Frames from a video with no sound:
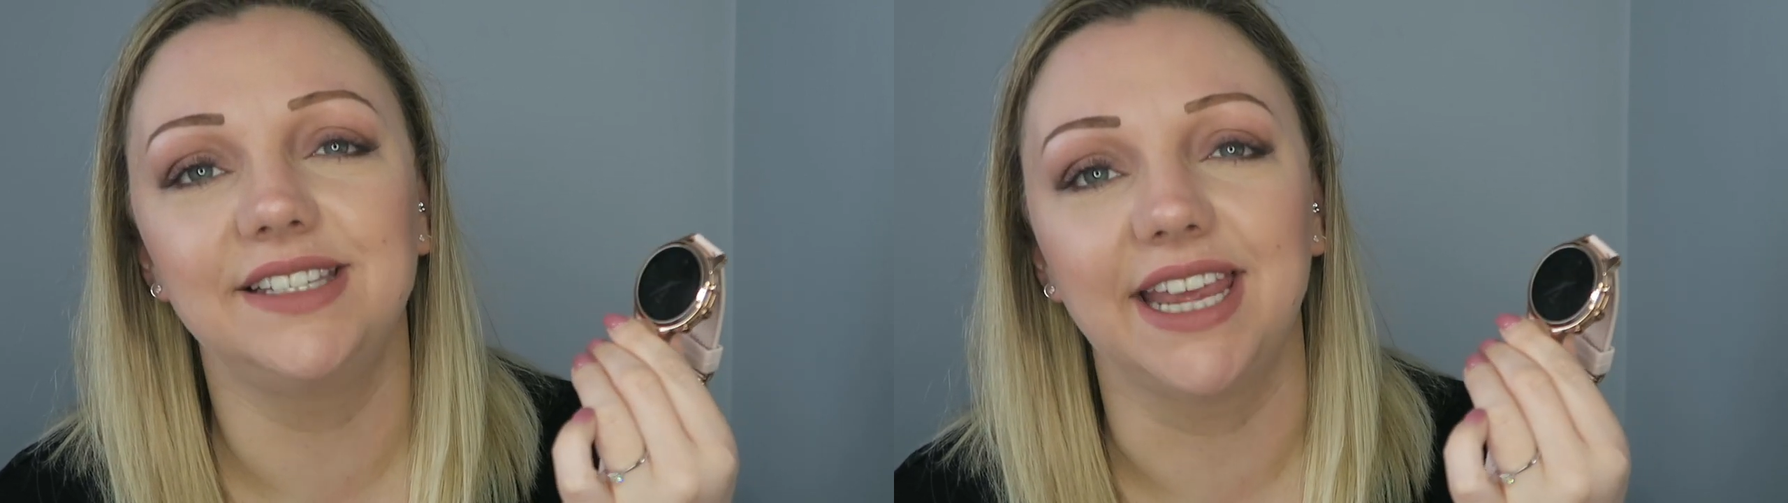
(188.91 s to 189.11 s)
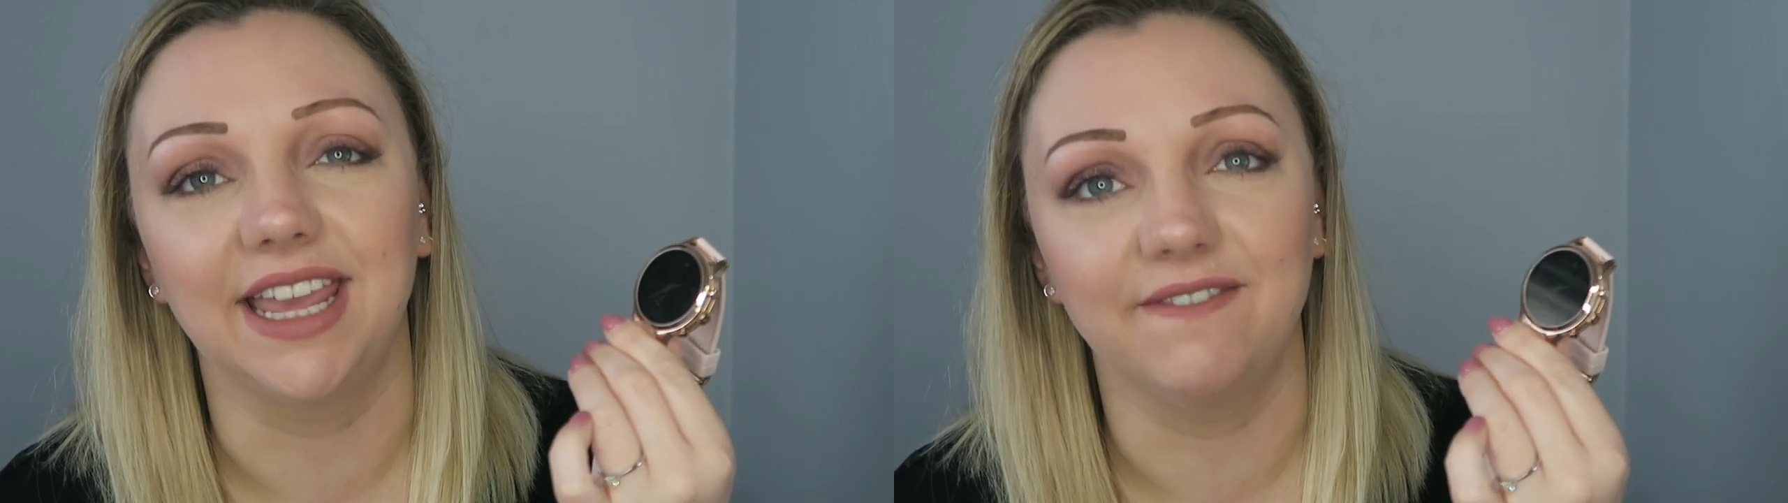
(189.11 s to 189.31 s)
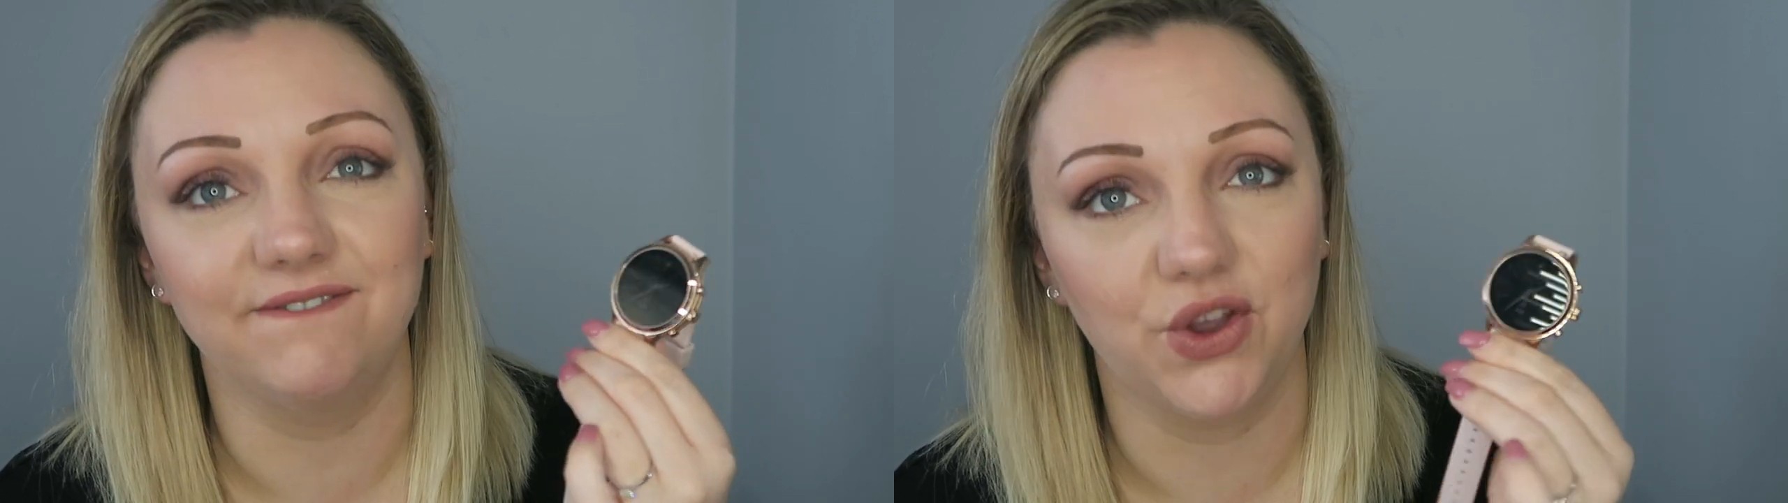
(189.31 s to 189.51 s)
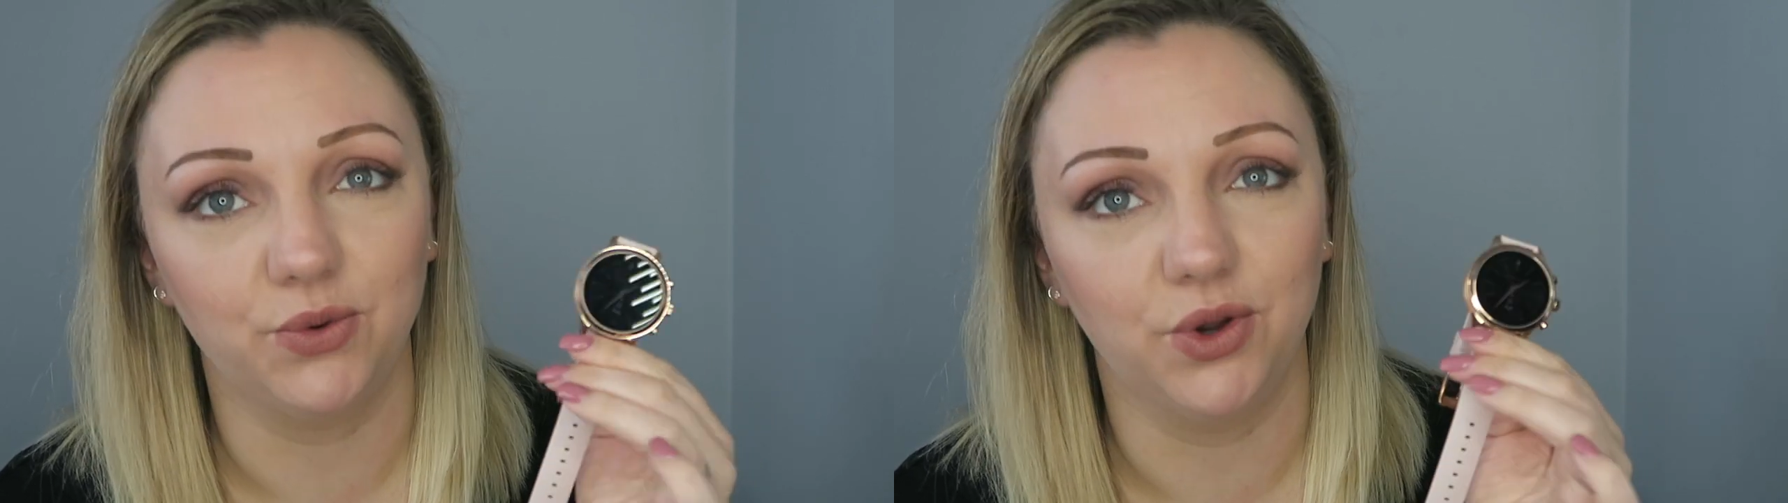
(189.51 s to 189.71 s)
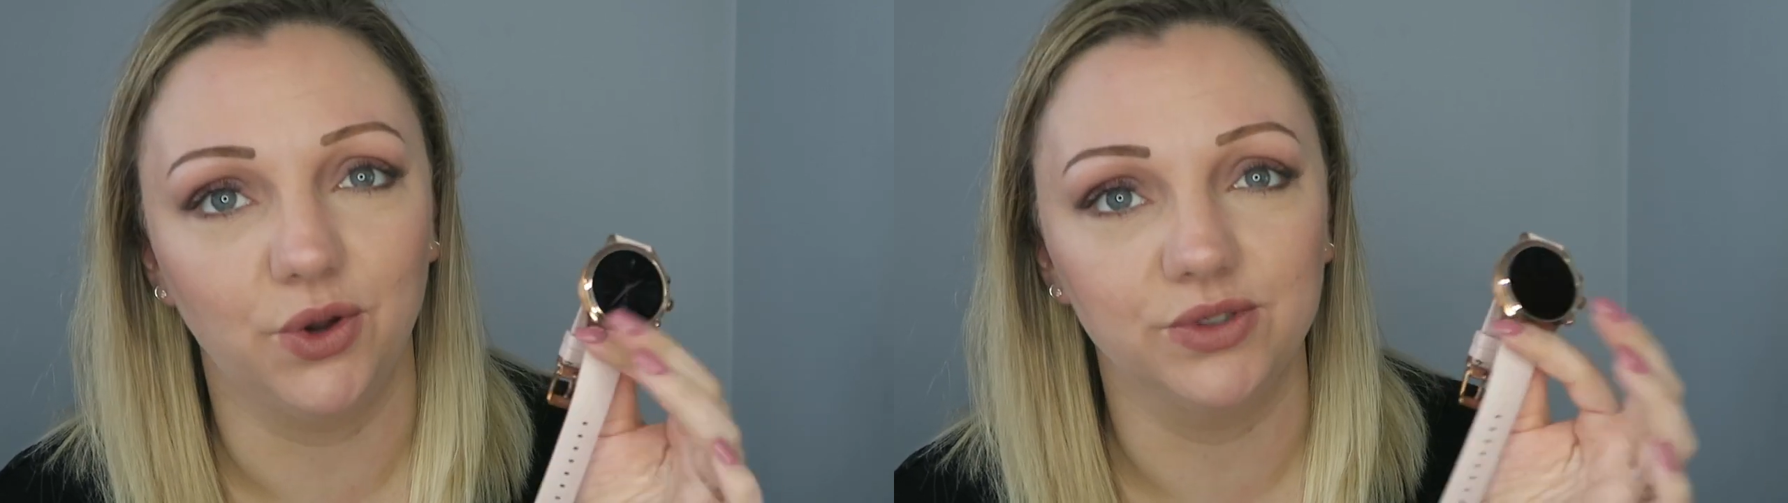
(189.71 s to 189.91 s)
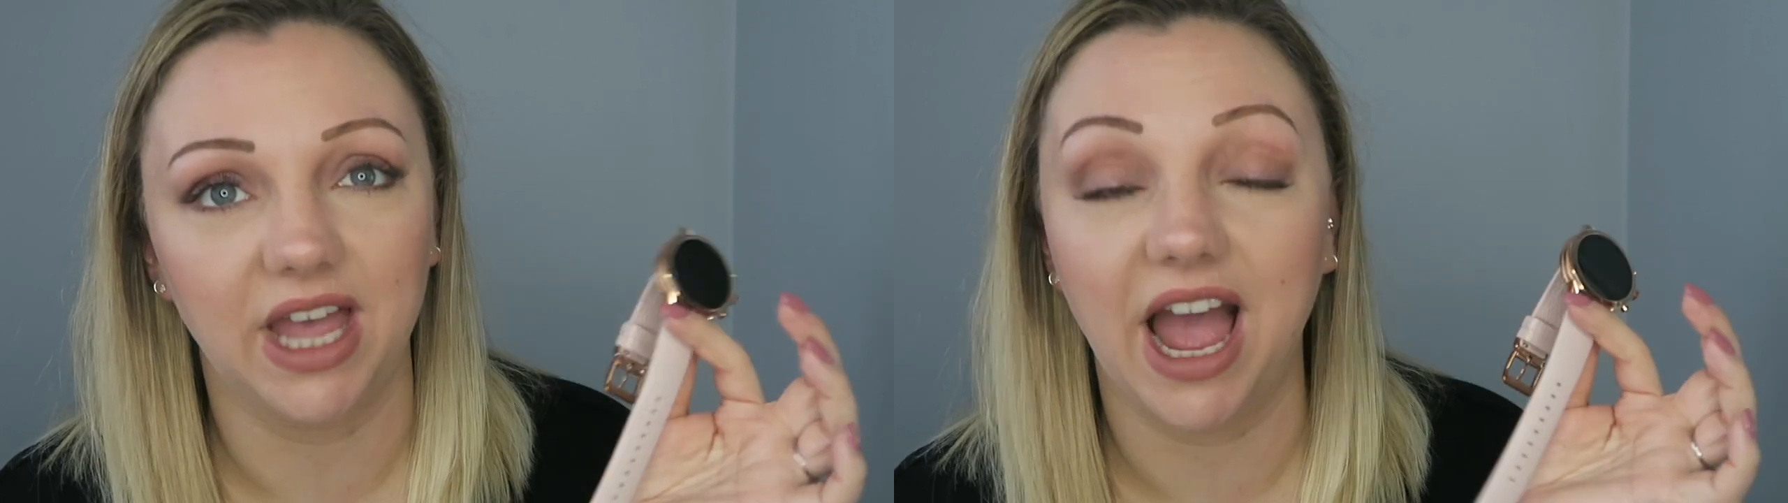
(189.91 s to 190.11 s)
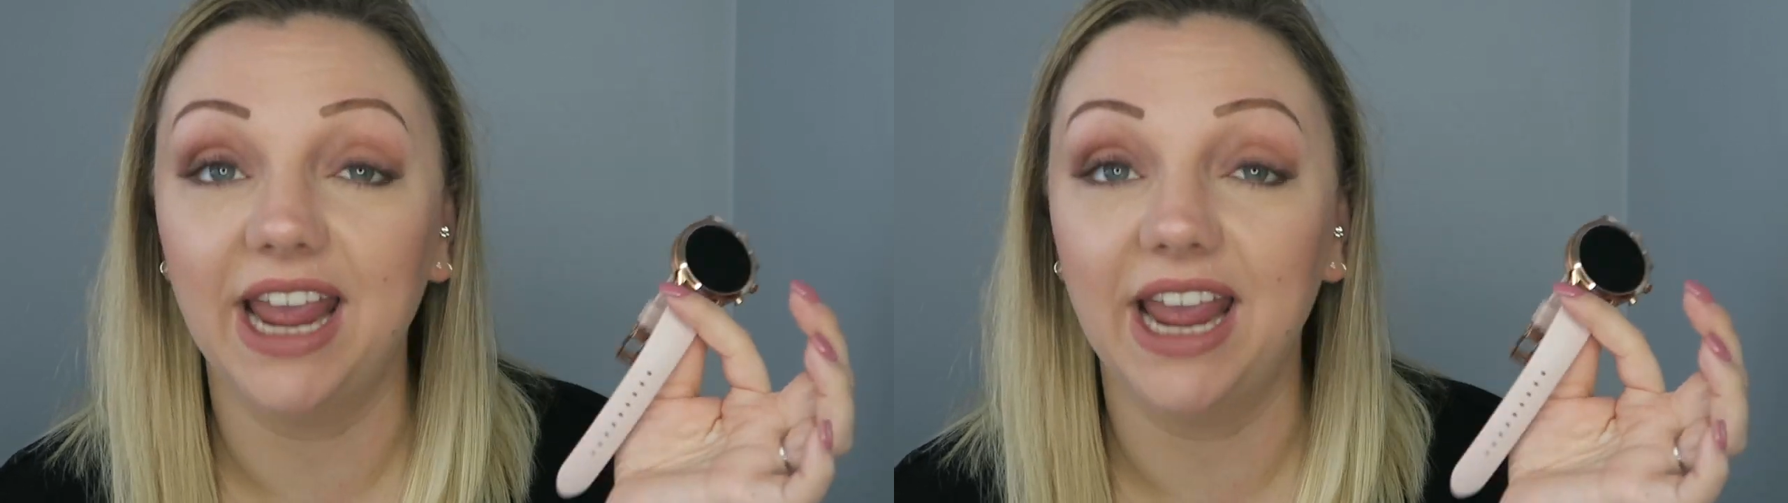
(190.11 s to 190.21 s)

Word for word: taking phone calls.